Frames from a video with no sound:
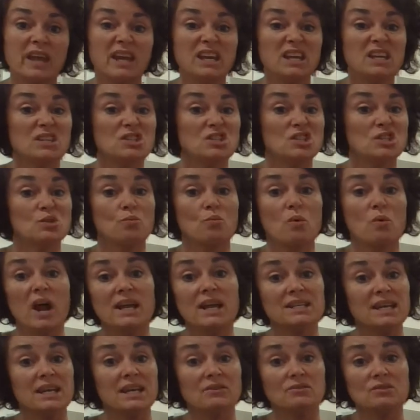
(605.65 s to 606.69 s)
where they can just
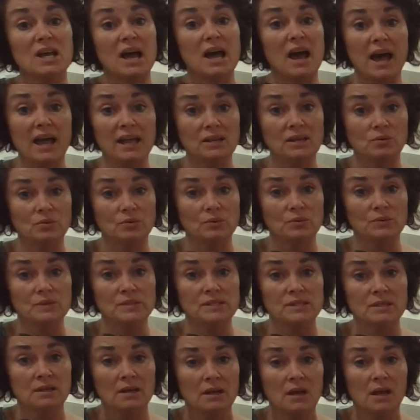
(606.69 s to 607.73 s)
write down
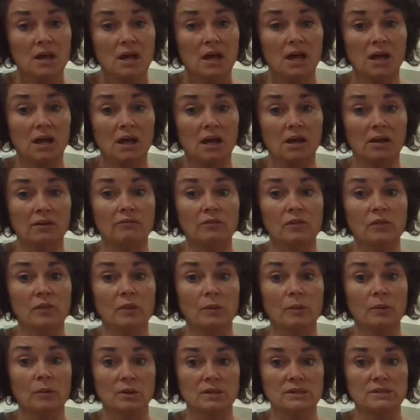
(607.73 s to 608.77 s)
titles of
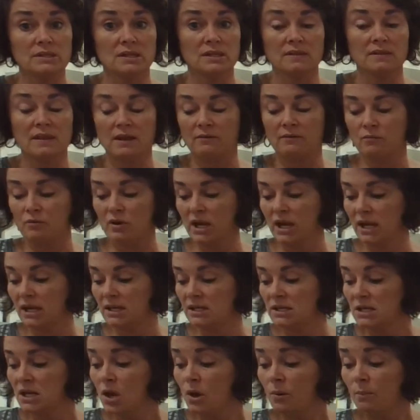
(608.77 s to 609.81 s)
the books that they've
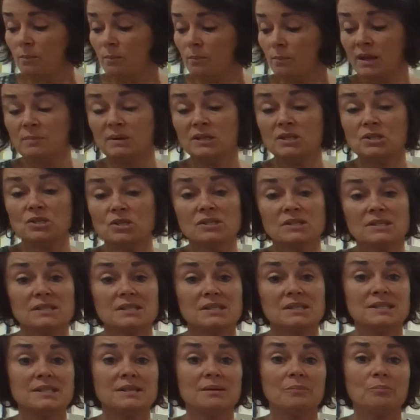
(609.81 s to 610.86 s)
read. Maybe just
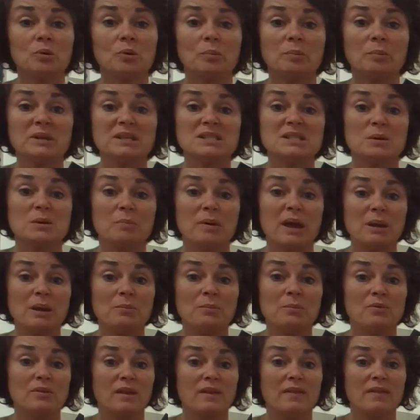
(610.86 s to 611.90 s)
a simple piece of
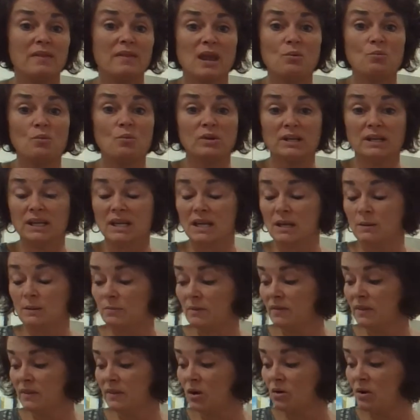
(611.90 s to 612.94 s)
paper that they want to
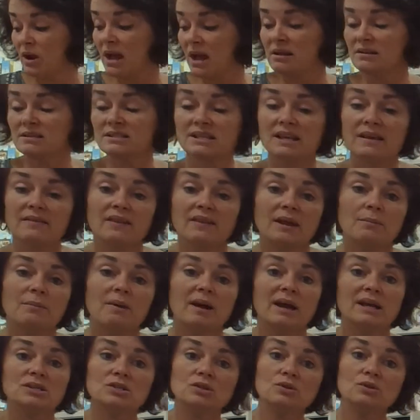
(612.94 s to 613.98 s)
keep at their house, and they
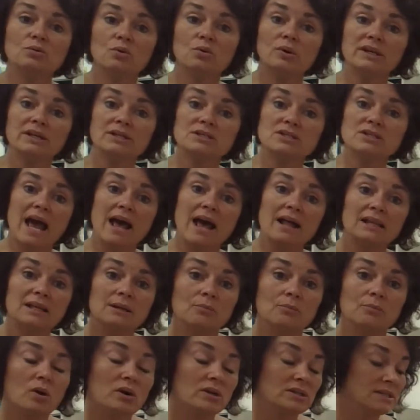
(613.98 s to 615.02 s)
might do quick
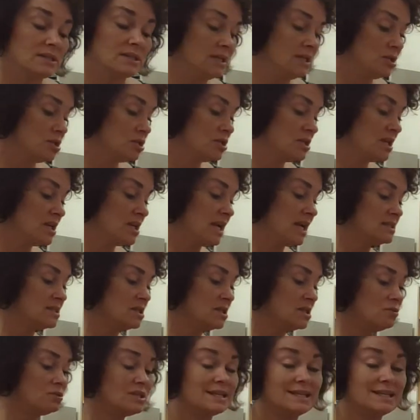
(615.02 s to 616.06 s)
tally marks each day.
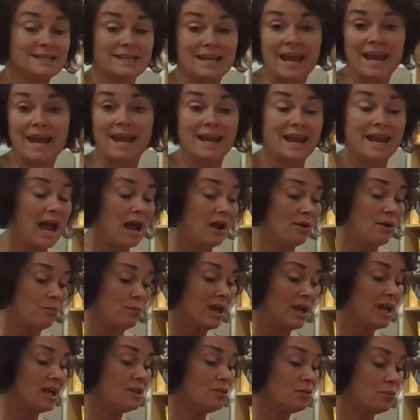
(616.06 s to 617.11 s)
So today I
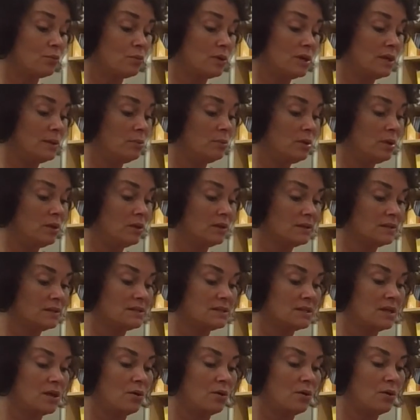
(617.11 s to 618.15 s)
read 3
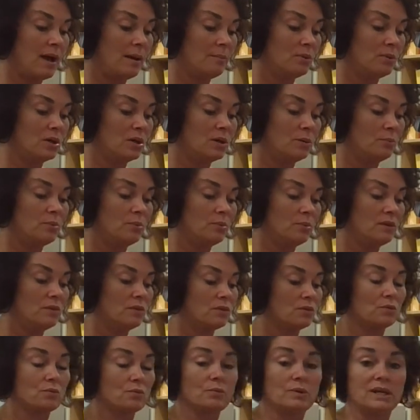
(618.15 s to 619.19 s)
books, so I'm going to
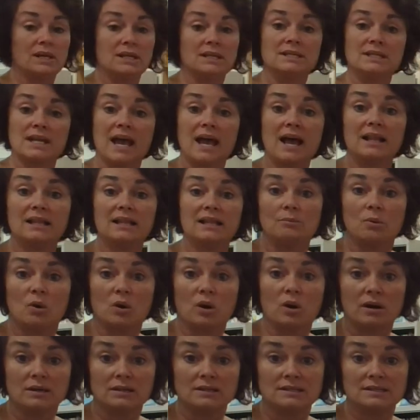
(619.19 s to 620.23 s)
put 3 tally
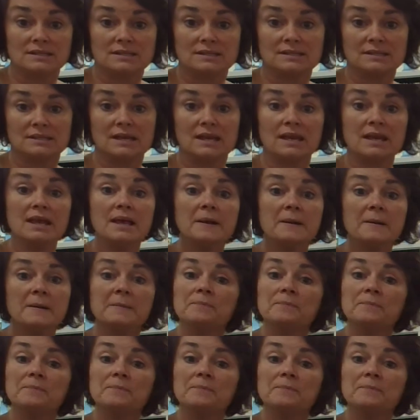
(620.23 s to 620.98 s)
marks.